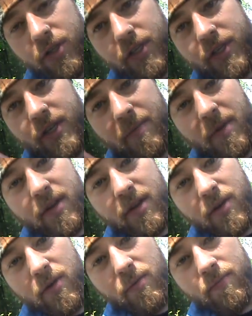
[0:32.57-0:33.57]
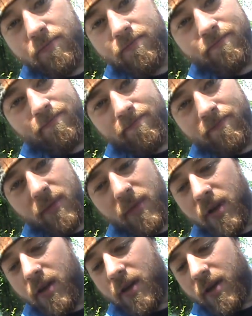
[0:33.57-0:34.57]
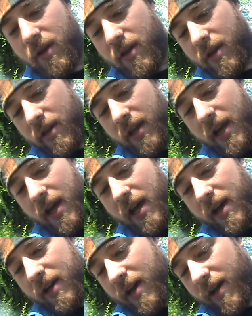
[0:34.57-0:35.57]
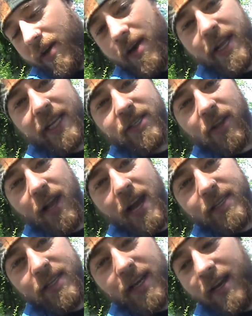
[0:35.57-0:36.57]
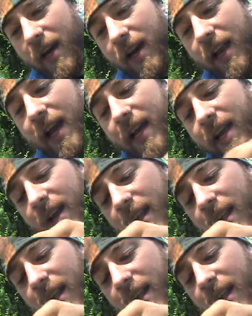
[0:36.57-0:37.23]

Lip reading: just something to the, I don't know, I think it's classy. I like it. I